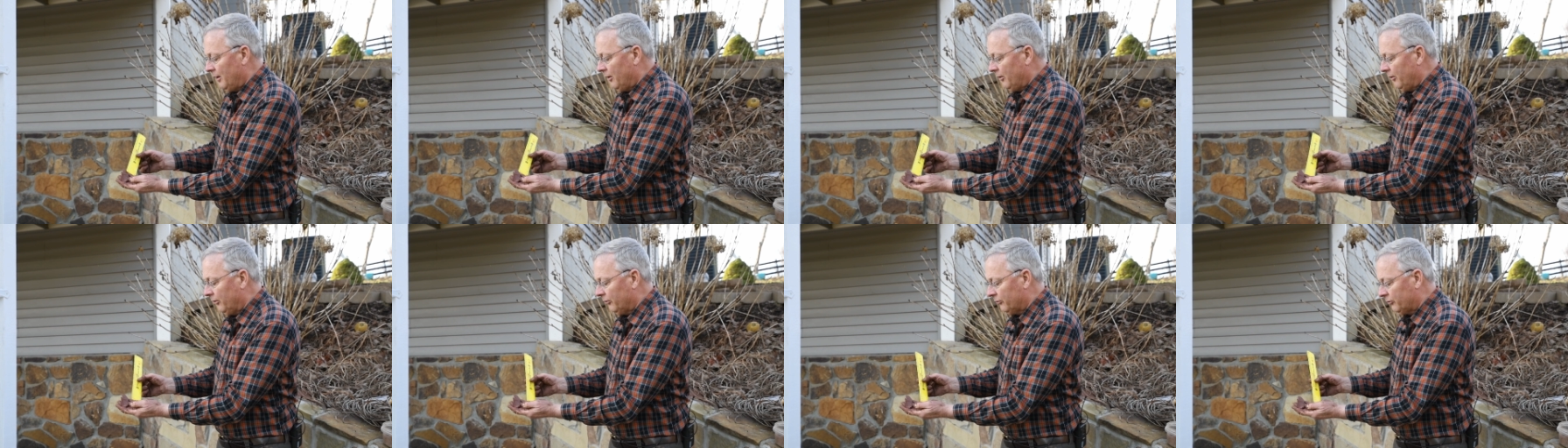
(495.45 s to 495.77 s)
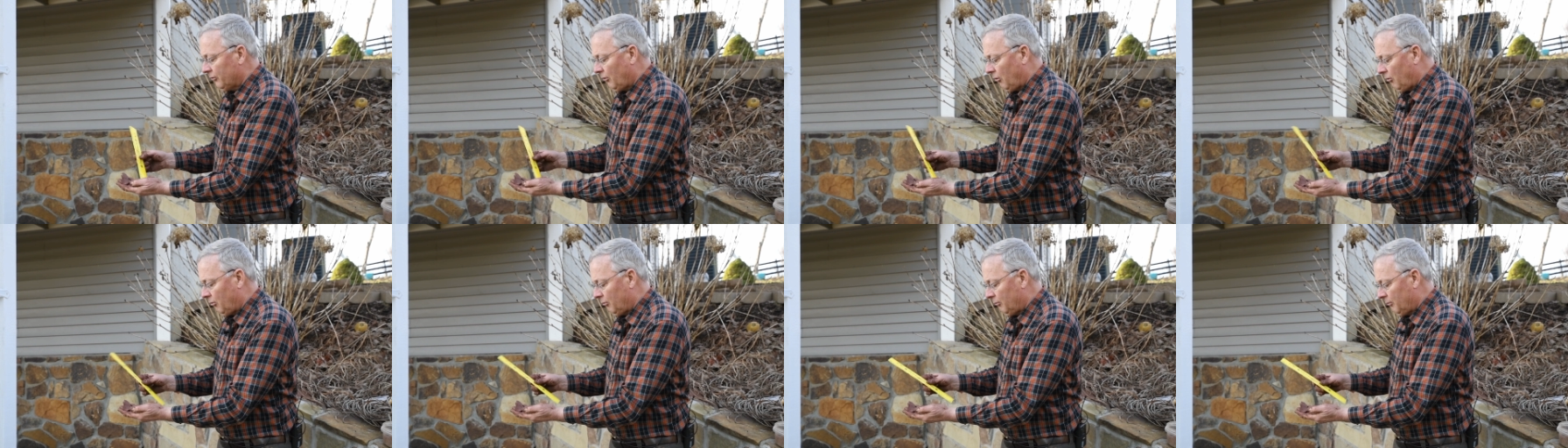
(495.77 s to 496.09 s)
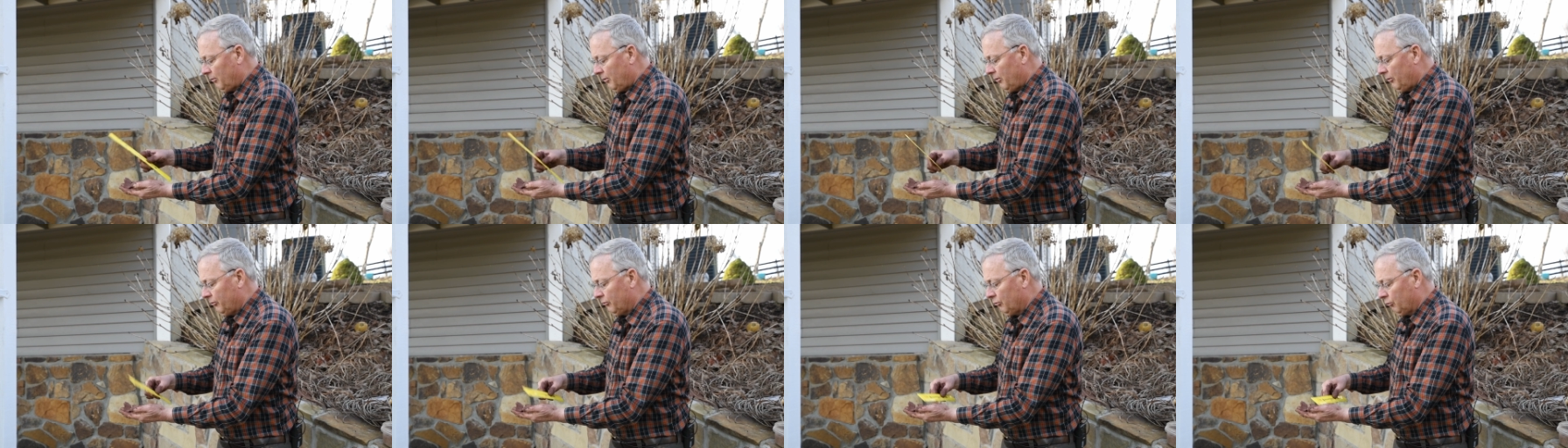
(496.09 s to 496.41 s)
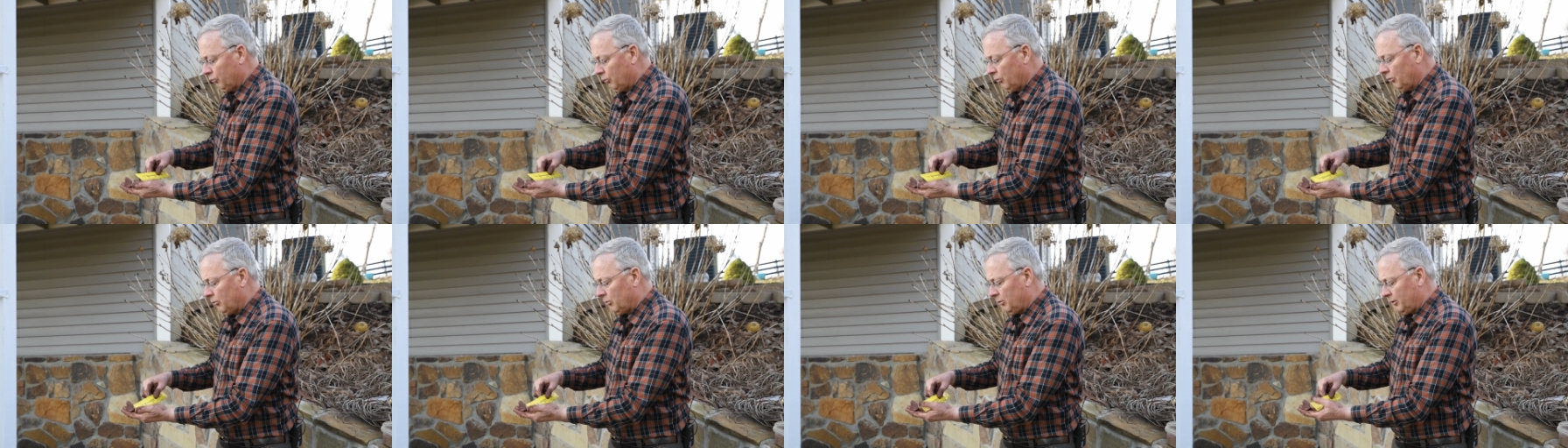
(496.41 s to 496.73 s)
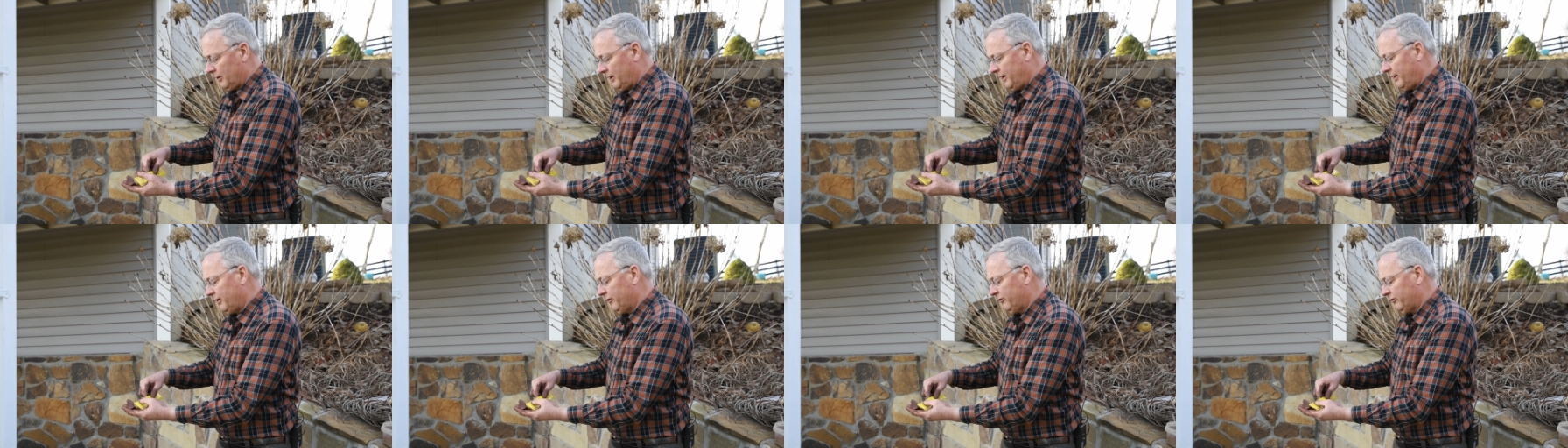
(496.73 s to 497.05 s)
So the rule
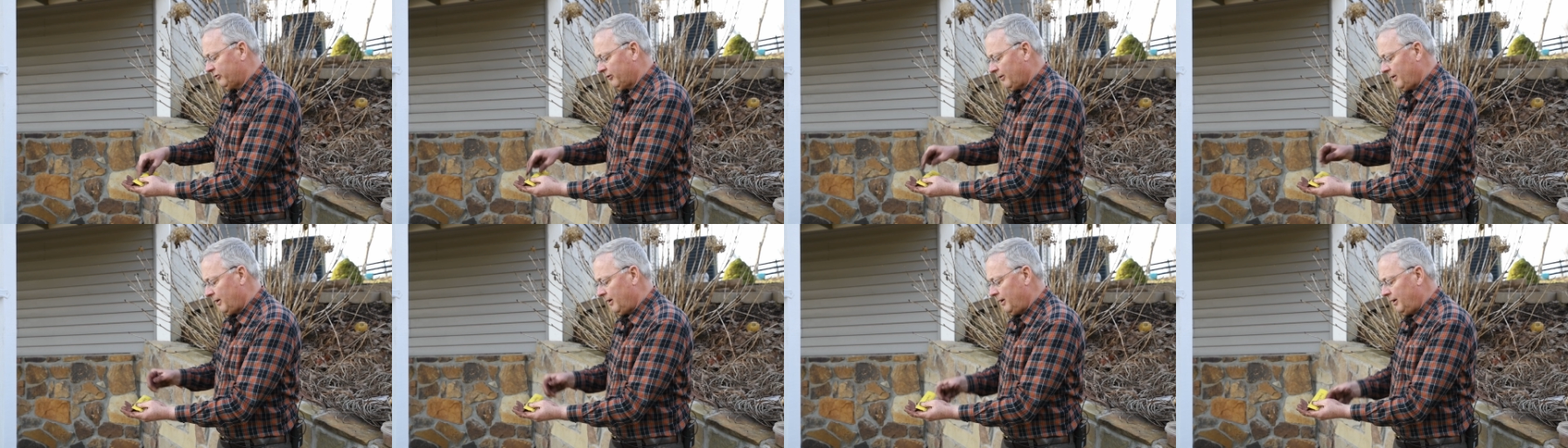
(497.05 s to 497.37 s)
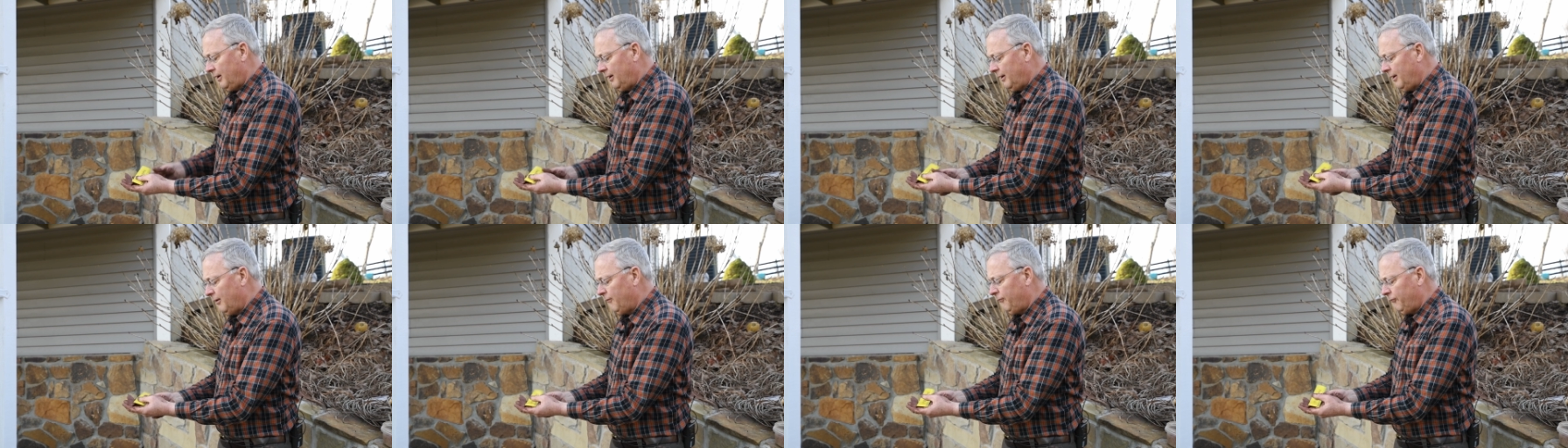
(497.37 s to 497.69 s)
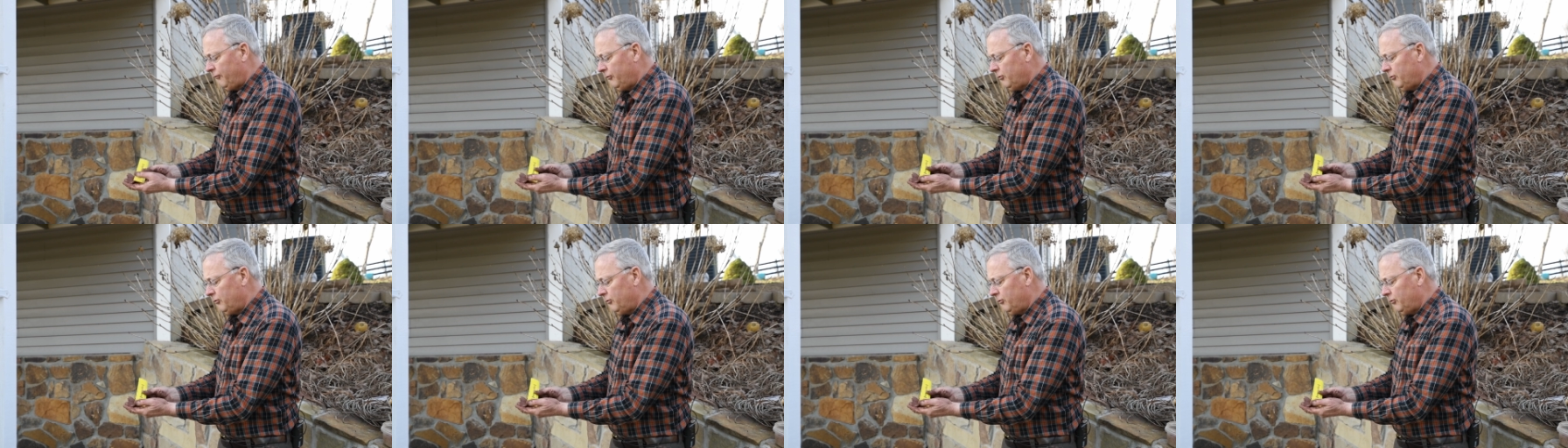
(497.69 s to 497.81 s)
is, if